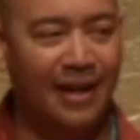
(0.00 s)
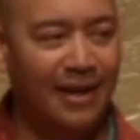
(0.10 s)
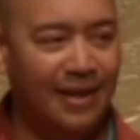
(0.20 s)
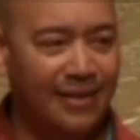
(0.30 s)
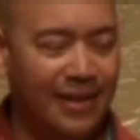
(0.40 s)

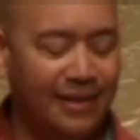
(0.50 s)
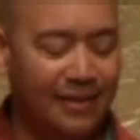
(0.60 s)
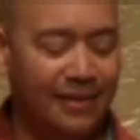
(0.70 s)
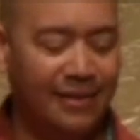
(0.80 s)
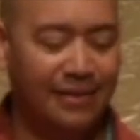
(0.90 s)
And then
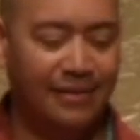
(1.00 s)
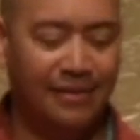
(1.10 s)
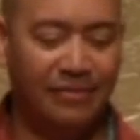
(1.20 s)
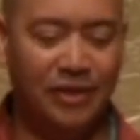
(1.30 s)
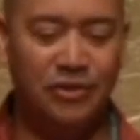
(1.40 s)

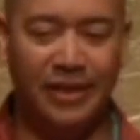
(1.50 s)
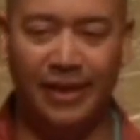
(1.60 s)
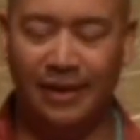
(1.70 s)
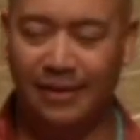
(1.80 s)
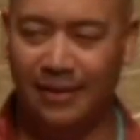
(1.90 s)
eventually
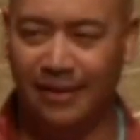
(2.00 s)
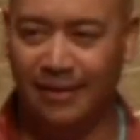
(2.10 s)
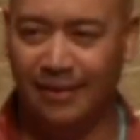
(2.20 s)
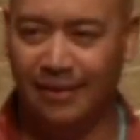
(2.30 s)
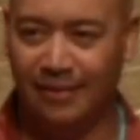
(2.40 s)

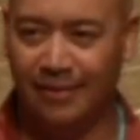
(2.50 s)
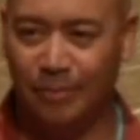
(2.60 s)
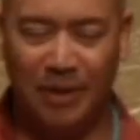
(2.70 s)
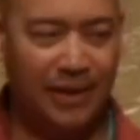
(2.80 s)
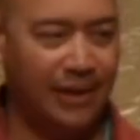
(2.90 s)
the
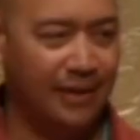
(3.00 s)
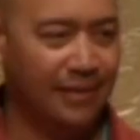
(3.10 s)
monkey,